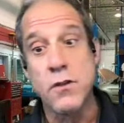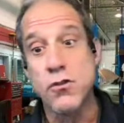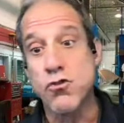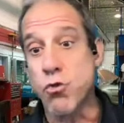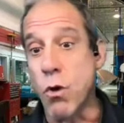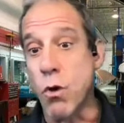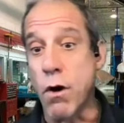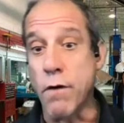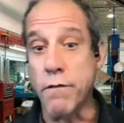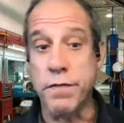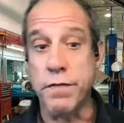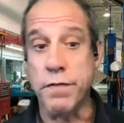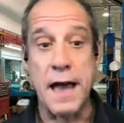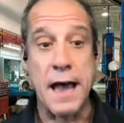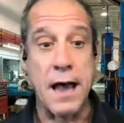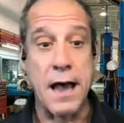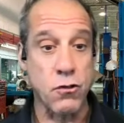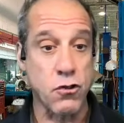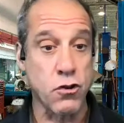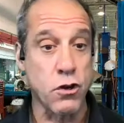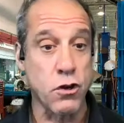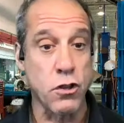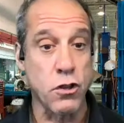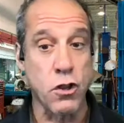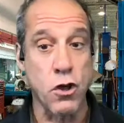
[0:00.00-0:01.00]

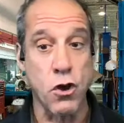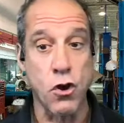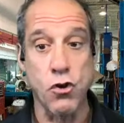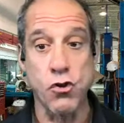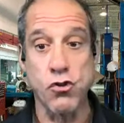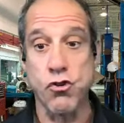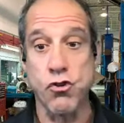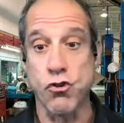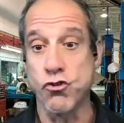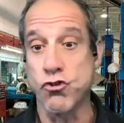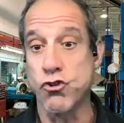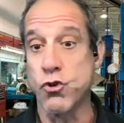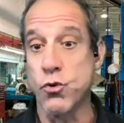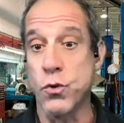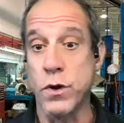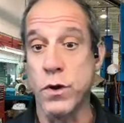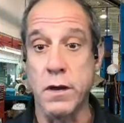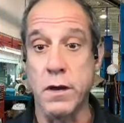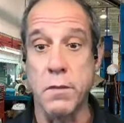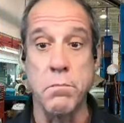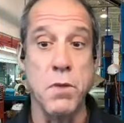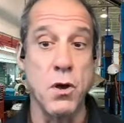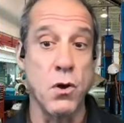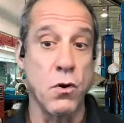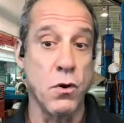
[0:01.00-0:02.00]
12,000 of those are doing
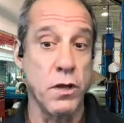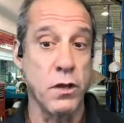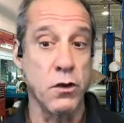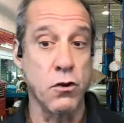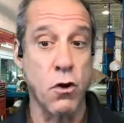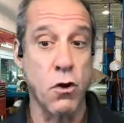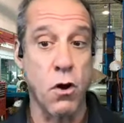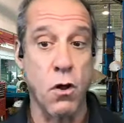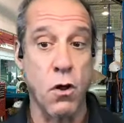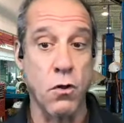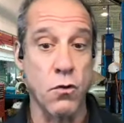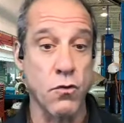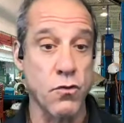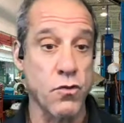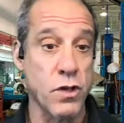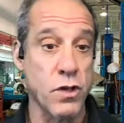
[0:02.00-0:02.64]
$1 million a